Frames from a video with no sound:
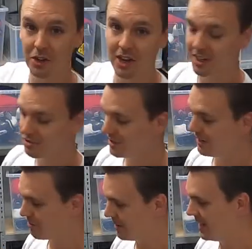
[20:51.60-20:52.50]
only 100
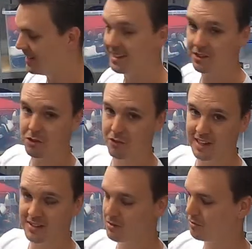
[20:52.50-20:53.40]
ever made in
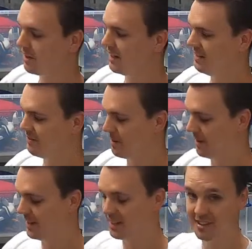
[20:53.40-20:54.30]
2005.
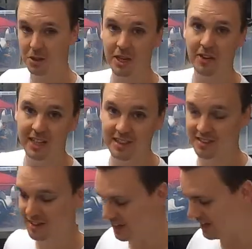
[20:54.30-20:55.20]
Apparently they sold out
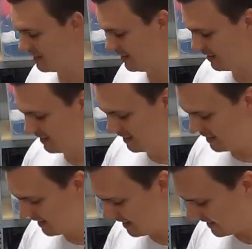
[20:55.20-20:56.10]
instantly.
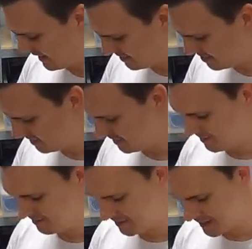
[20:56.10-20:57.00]
And
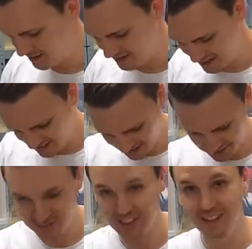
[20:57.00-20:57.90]
I'll
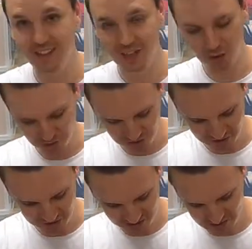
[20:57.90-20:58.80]
just unhook
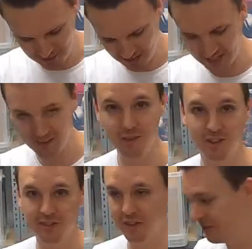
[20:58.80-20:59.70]
the zip again,
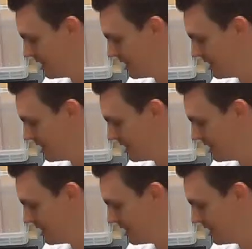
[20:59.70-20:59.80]
which I have to